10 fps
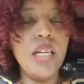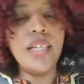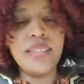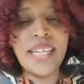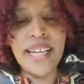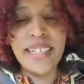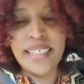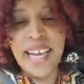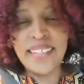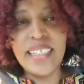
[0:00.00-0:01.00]

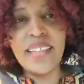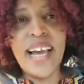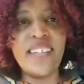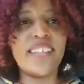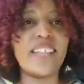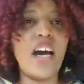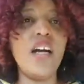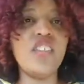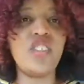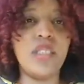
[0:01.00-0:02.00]
Dedicating that
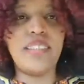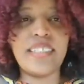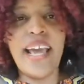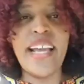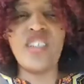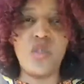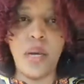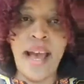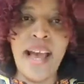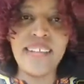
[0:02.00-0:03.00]
song today to
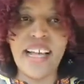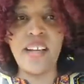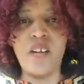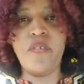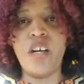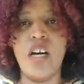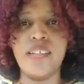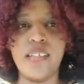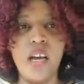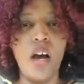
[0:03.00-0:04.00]
us. And of course,
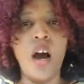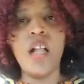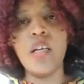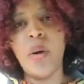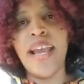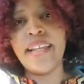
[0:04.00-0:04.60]
all the way in